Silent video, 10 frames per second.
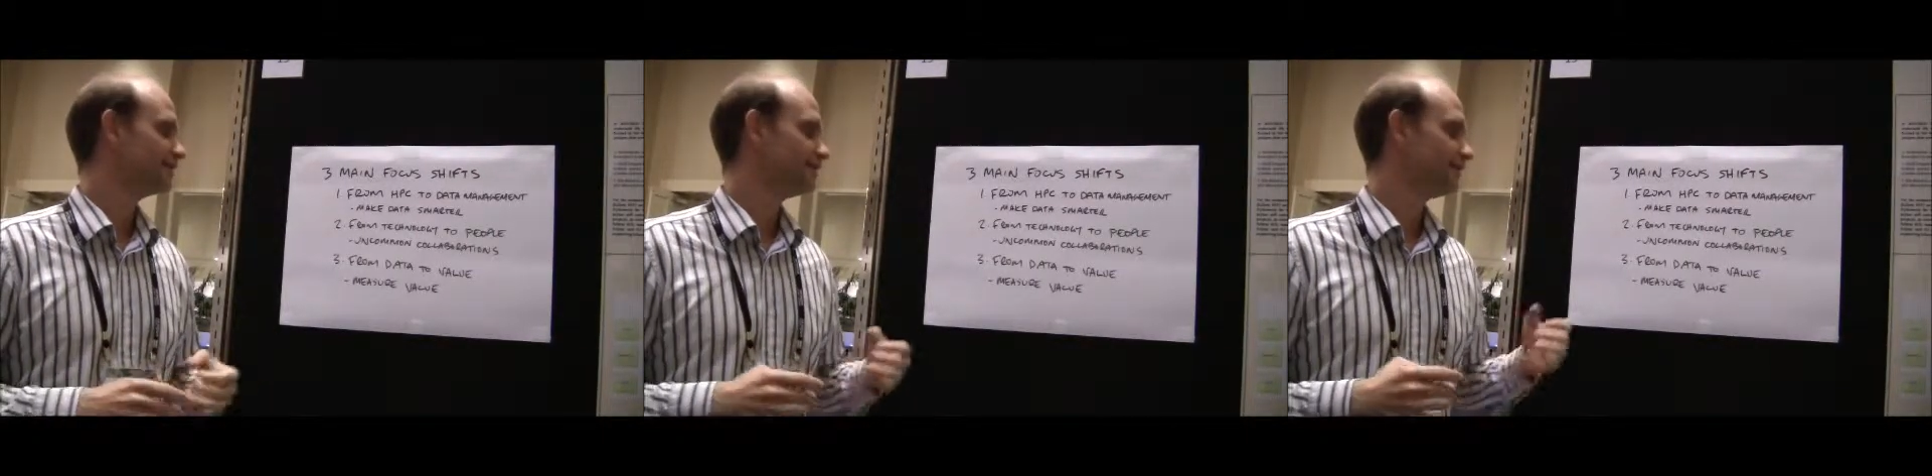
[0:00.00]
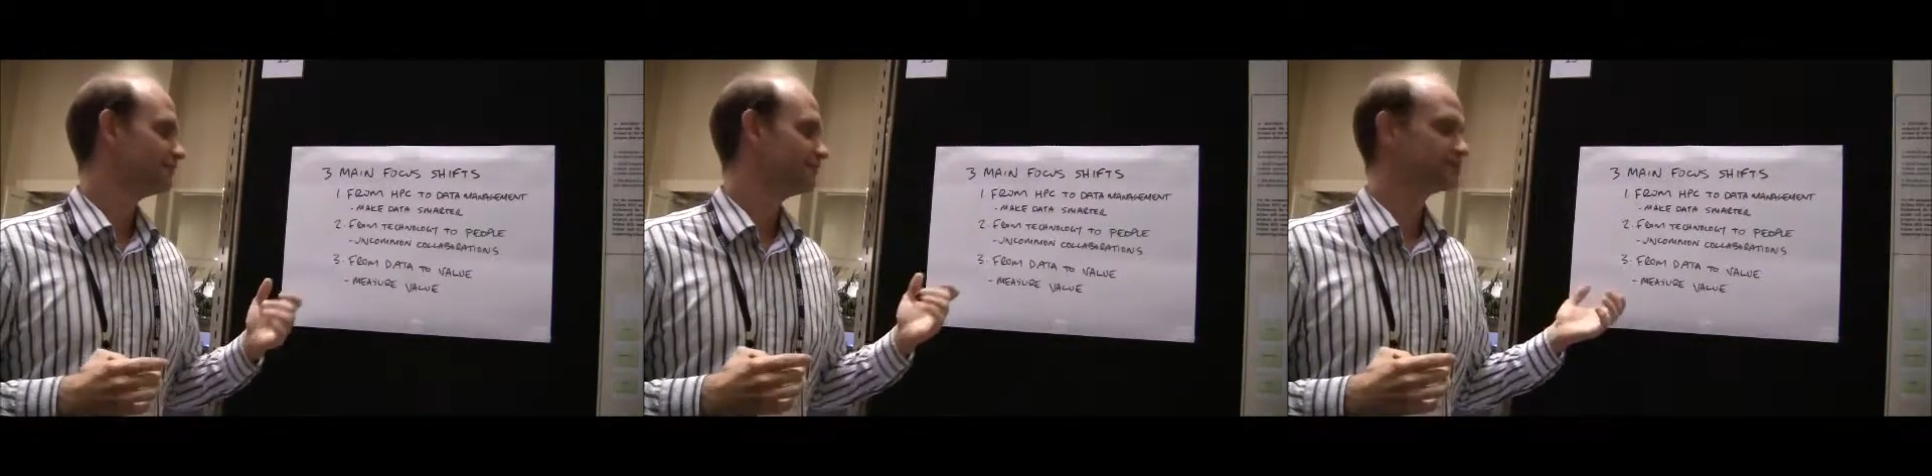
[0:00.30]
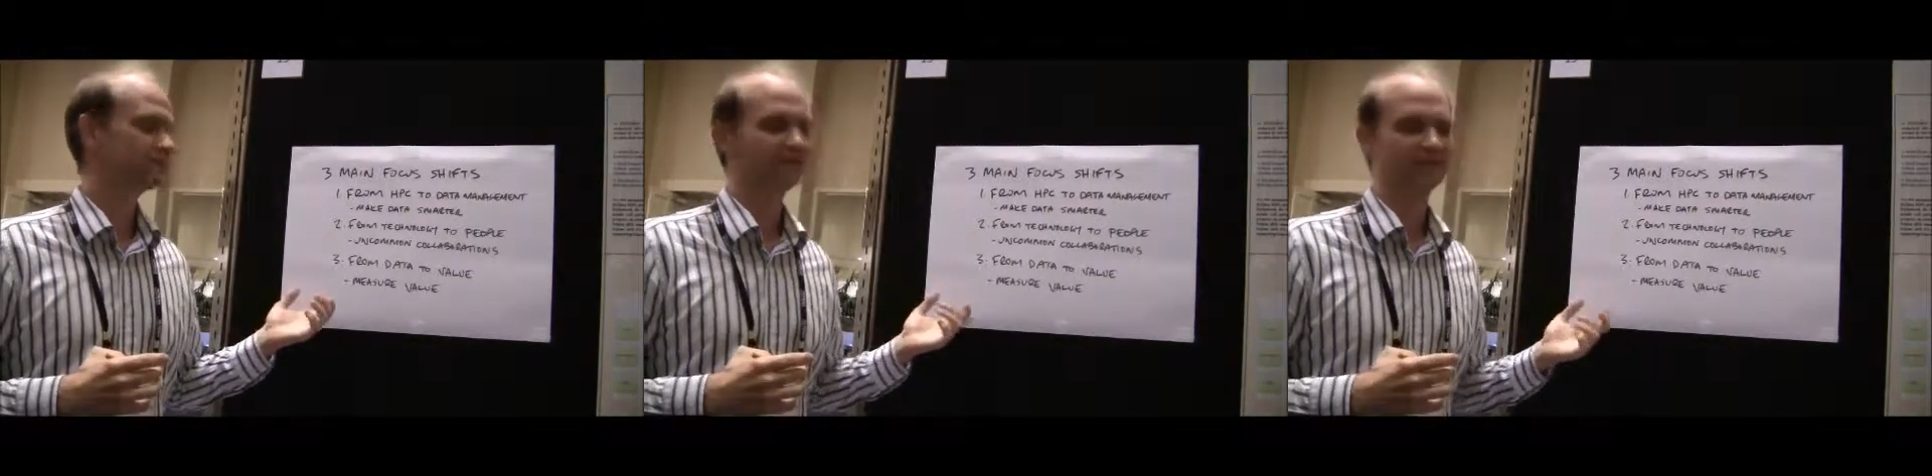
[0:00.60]
And
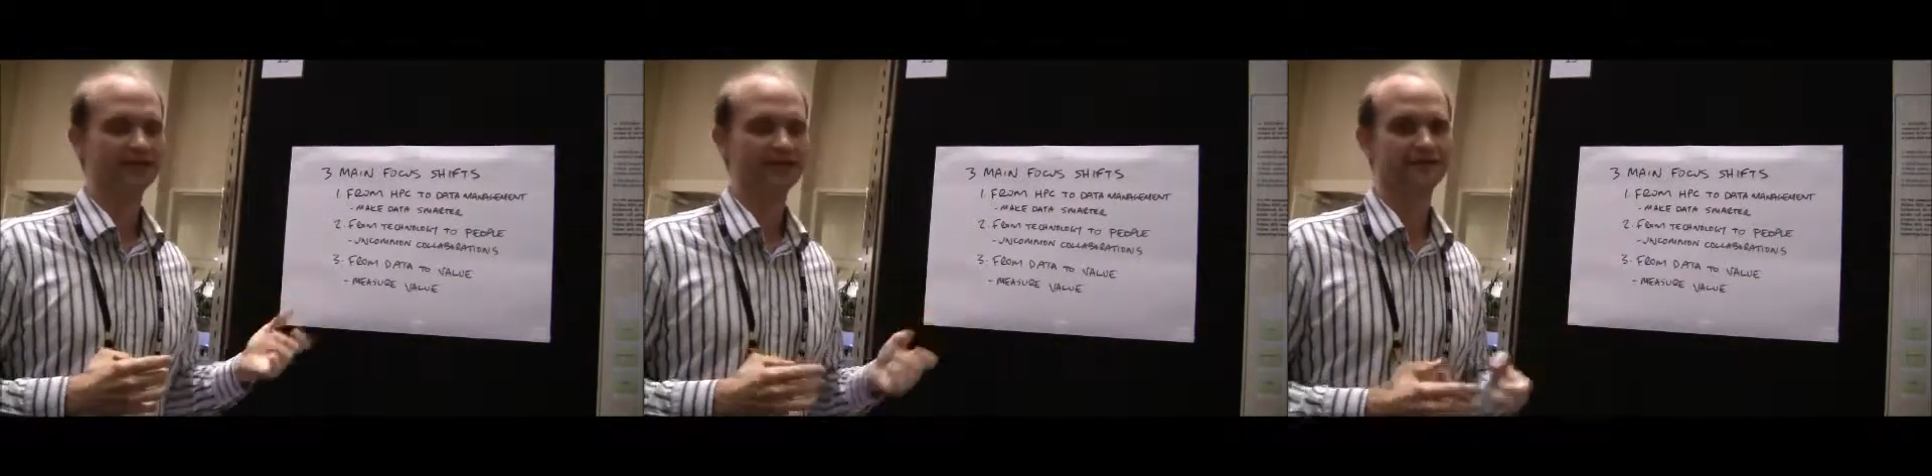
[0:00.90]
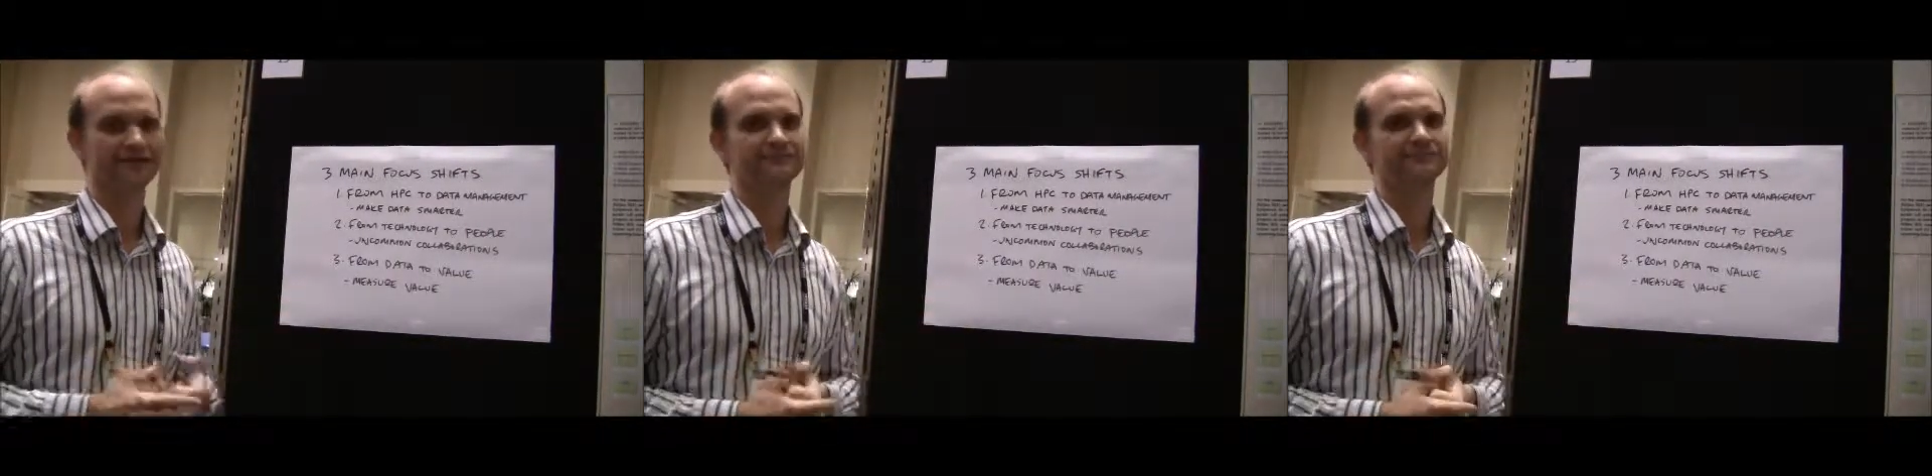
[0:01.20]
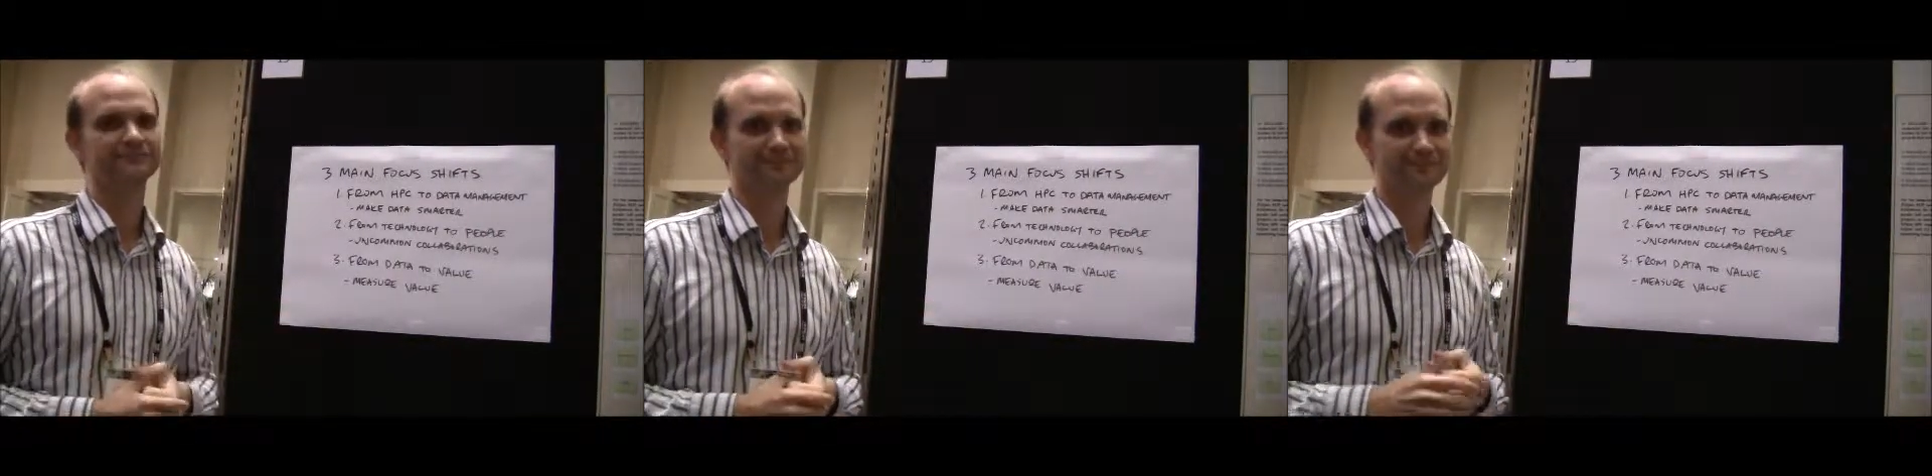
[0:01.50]
measuring value,
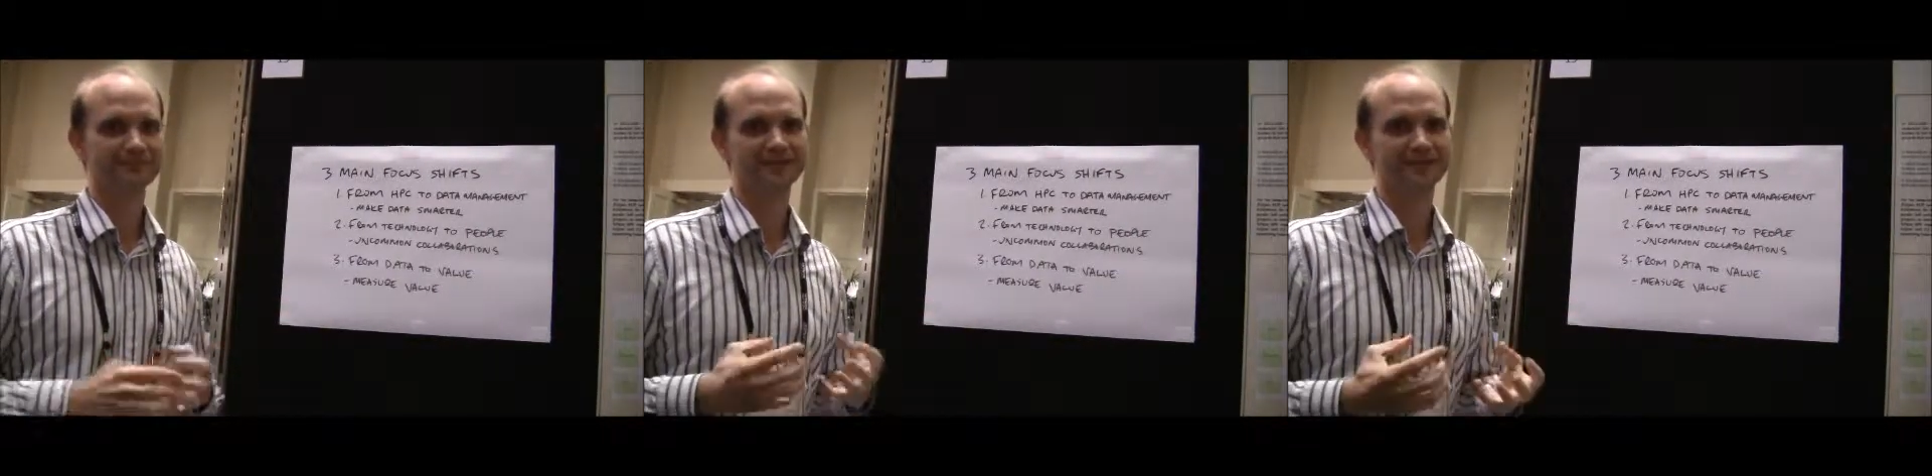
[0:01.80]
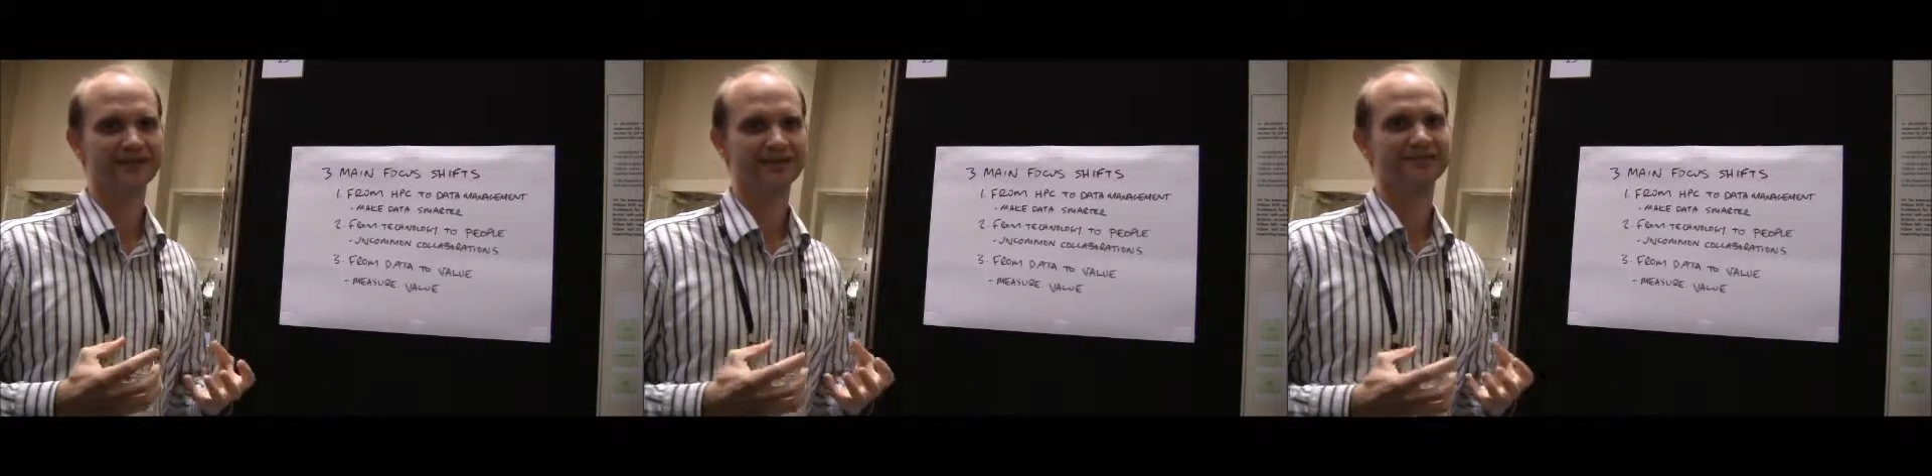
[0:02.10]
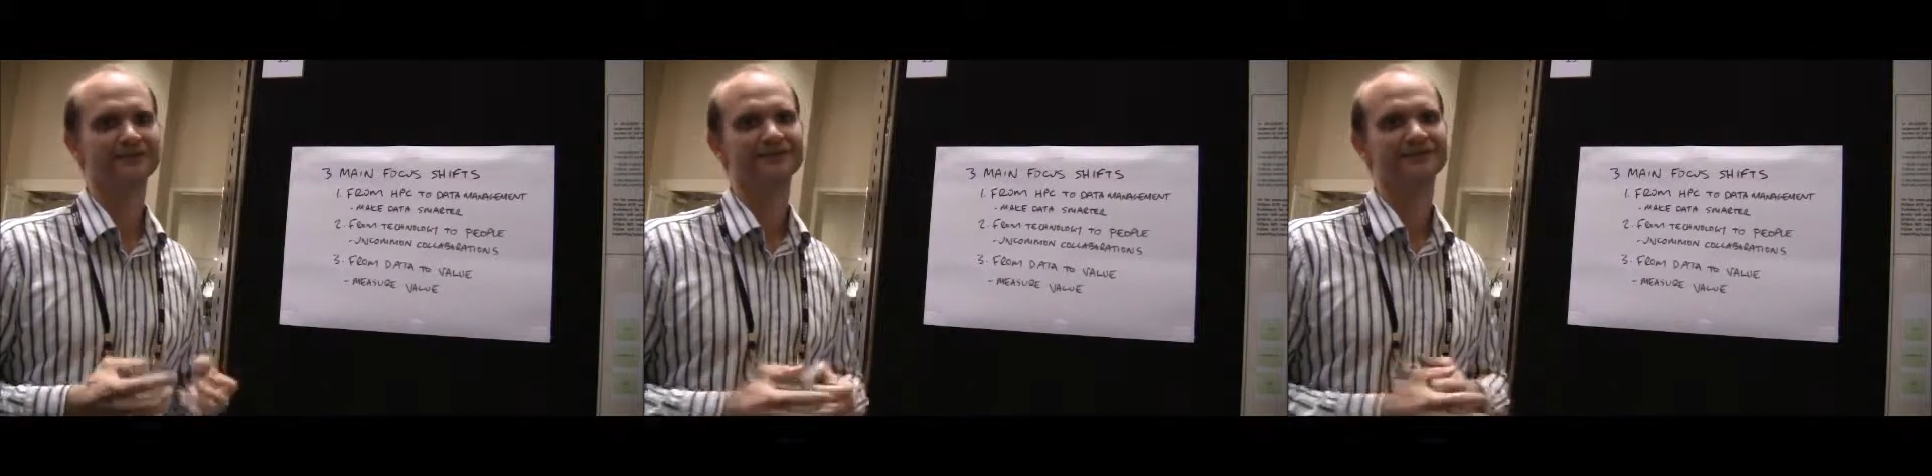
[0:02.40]
again,